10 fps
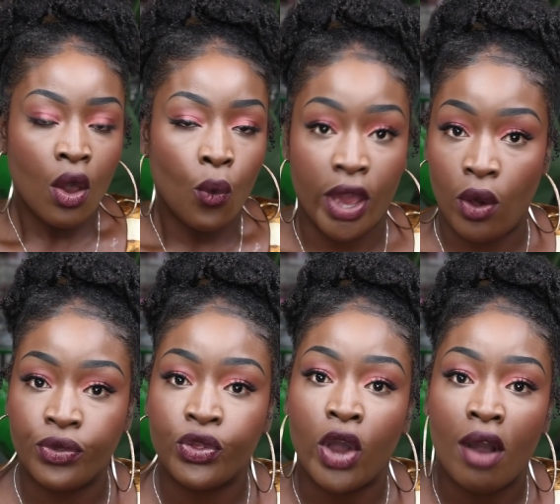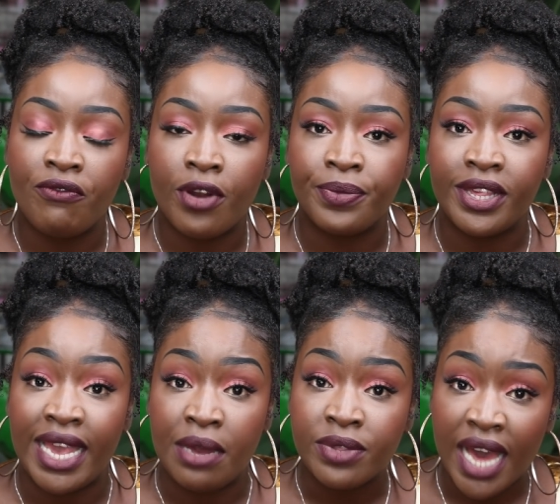We also come from the
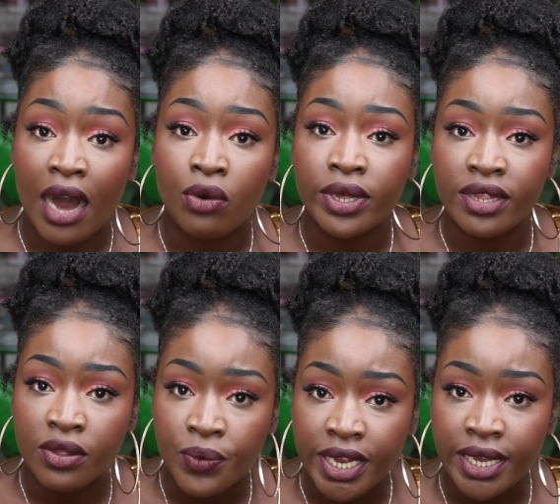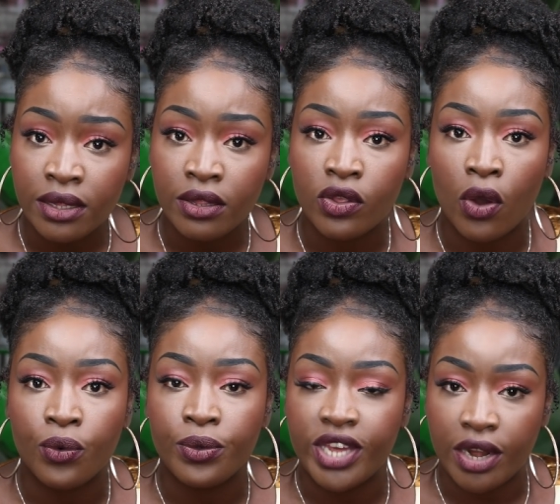same town in Sweden,
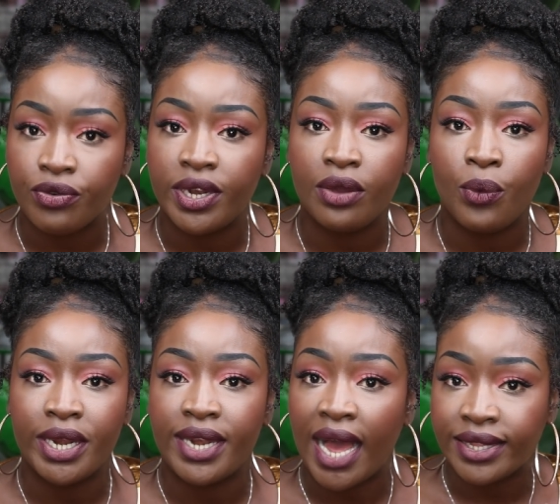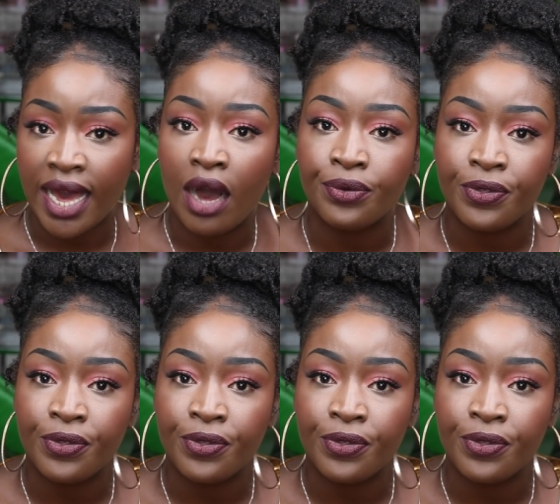so generally when that town